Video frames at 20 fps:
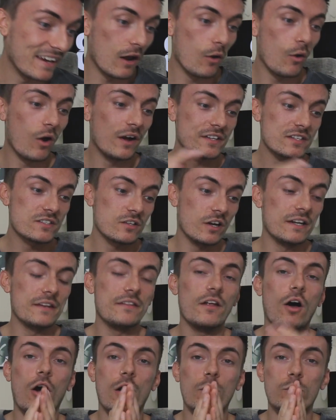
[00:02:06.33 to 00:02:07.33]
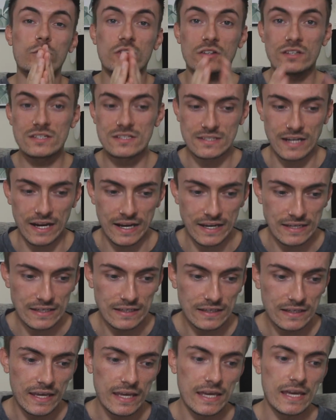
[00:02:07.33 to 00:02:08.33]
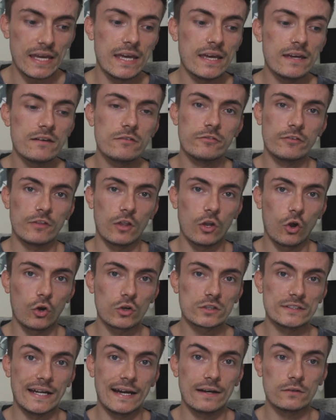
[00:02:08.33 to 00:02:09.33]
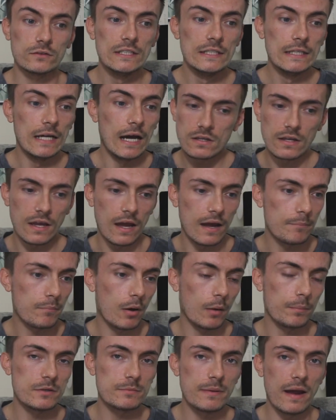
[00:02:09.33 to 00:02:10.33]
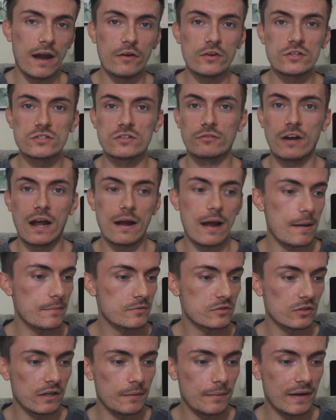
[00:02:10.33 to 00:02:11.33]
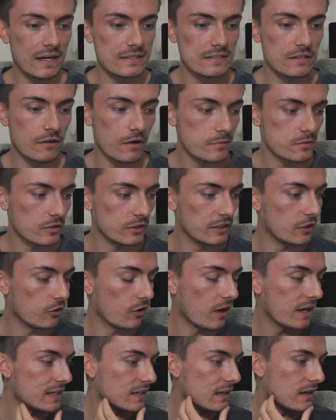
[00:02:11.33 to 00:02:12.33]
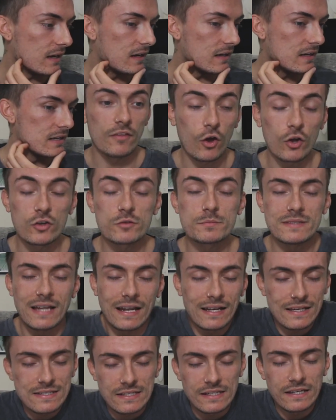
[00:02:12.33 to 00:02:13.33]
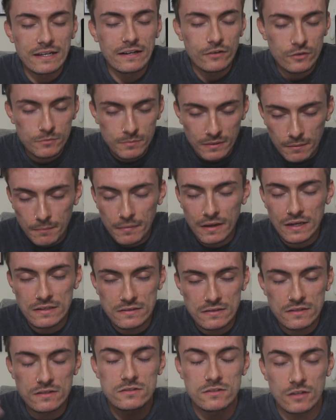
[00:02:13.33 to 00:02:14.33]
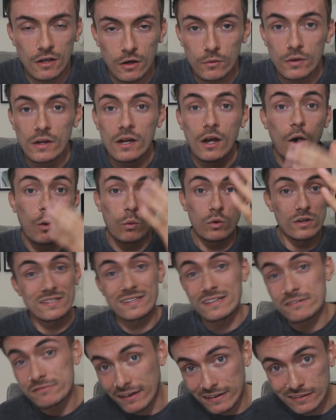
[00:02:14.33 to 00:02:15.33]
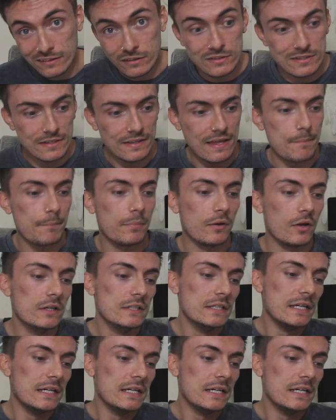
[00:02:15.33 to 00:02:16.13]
no, I decided that I was going to stay here for the lockdown. Yeah, Poppy's parents are absolutely amazing. They're absolutely great. The hospitality here has been amazing, so I want to say thank you to them. But